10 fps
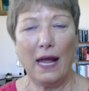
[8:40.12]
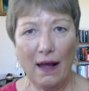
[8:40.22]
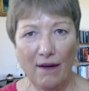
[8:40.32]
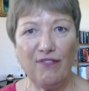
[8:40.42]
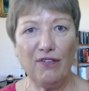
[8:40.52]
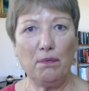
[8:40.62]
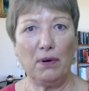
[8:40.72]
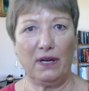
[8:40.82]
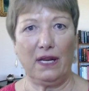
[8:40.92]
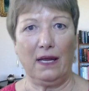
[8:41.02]

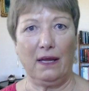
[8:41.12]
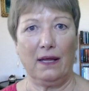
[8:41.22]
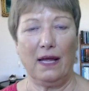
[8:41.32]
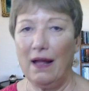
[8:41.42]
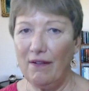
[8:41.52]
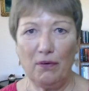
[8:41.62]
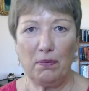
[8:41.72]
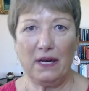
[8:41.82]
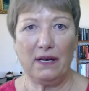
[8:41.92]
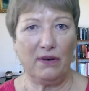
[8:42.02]
Everybody
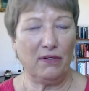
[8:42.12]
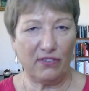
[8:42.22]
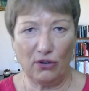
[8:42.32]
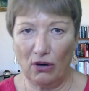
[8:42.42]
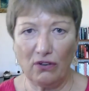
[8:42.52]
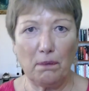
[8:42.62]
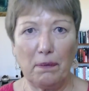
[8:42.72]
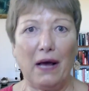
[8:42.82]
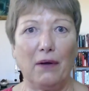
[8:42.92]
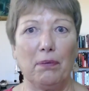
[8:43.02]
Everybody. It's not
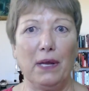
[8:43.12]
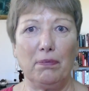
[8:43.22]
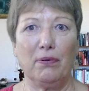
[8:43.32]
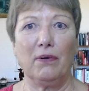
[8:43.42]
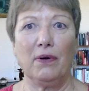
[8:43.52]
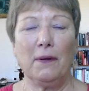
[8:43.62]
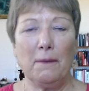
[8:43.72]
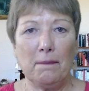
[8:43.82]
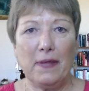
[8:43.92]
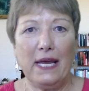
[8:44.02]
about people
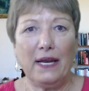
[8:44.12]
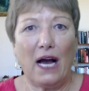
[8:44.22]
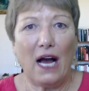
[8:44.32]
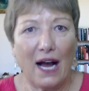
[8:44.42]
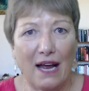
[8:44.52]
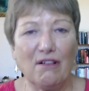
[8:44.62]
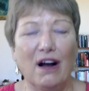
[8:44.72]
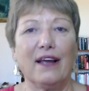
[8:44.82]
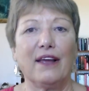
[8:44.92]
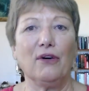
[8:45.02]
in a
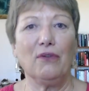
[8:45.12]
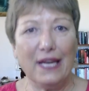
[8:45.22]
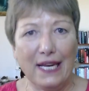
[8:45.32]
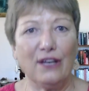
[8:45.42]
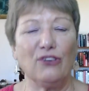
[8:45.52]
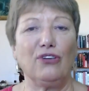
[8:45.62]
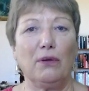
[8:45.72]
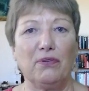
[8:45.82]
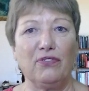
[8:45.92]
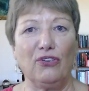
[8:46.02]
hierarchical
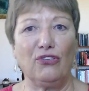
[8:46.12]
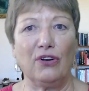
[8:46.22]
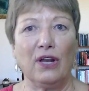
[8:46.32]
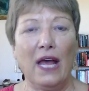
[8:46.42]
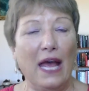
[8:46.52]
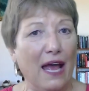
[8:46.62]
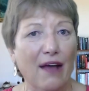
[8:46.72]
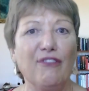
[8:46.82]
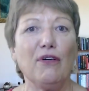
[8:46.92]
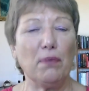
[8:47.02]
leadership position.
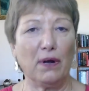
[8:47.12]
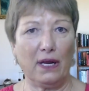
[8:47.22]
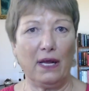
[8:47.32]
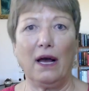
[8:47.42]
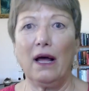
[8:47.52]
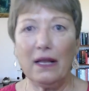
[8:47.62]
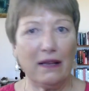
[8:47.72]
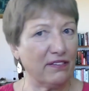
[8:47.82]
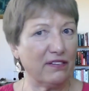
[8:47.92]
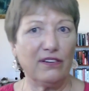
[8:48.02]
Everybody. I'll
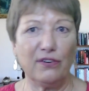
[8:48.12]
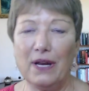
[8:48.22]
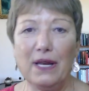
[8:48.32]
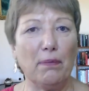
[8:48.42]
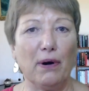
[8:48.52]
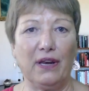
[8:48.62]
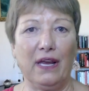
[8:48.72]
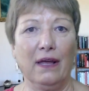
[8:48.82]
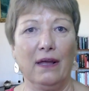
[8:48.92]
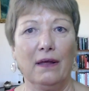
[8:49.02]
listen to
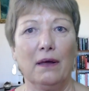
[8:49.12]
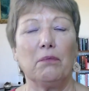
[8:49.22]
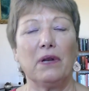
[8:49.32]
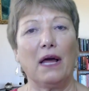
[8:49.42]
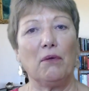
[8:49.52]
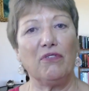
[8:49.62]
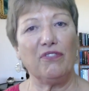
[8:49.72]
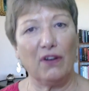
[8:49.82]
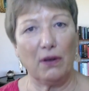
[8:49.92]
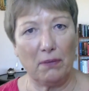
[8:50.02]
anybody, but I will
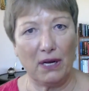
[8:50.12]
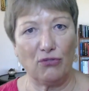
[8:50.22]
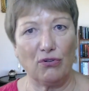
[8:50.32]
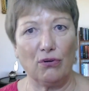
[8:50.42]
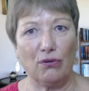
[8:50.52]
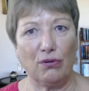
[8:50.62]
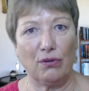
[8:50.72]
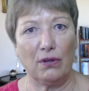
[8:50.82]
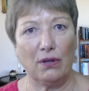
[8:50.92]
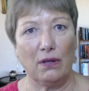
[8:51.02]
follow my truth.